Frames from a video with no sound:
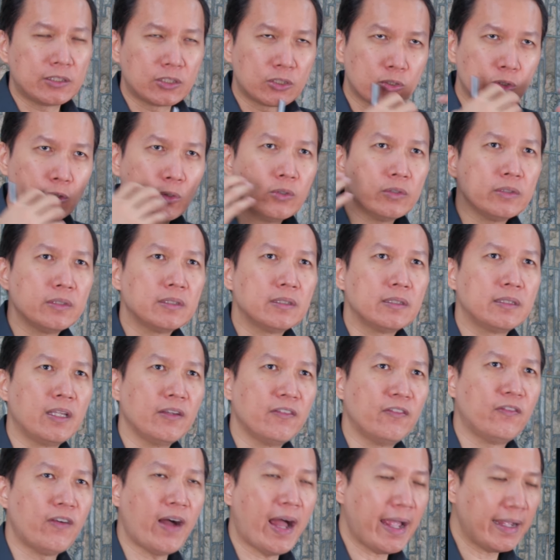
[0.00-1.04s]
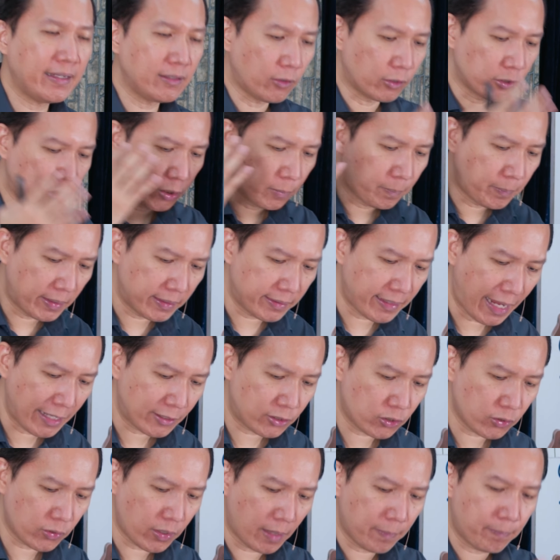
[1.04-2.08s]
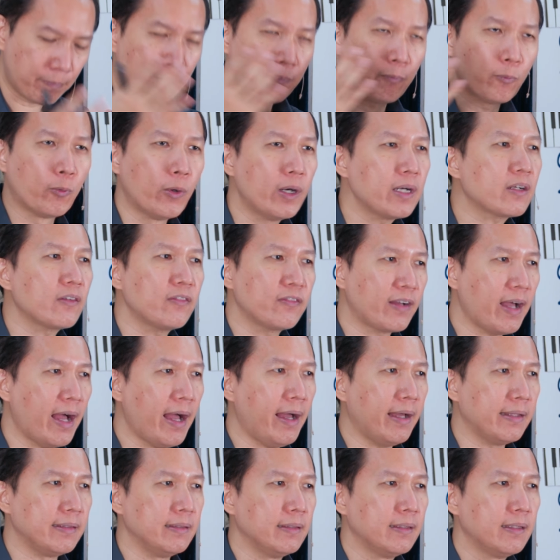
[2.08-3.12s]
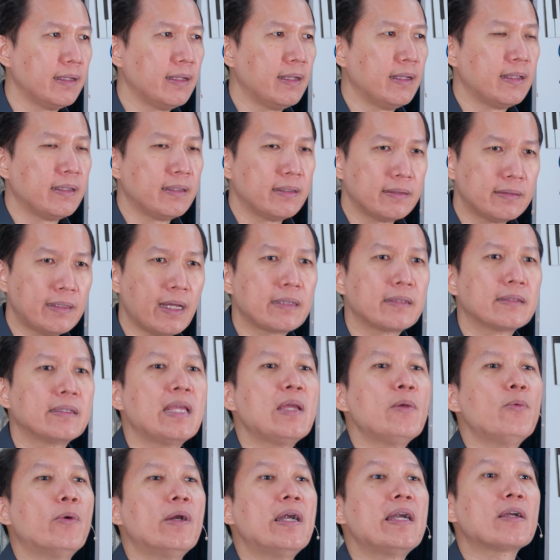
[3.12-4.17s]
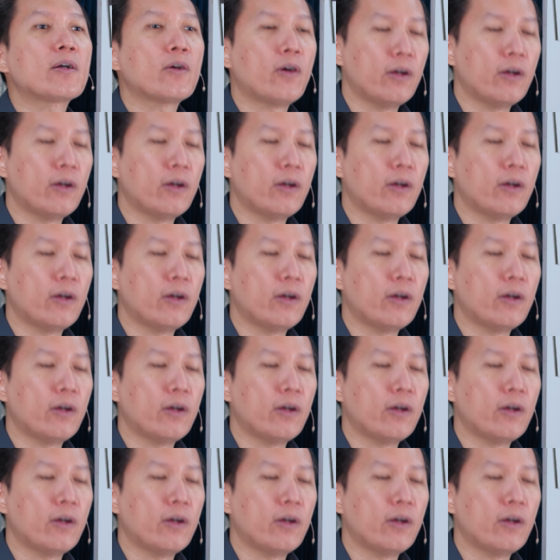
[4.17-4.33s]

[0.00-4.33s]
it's through divine or supernatural work of God that they were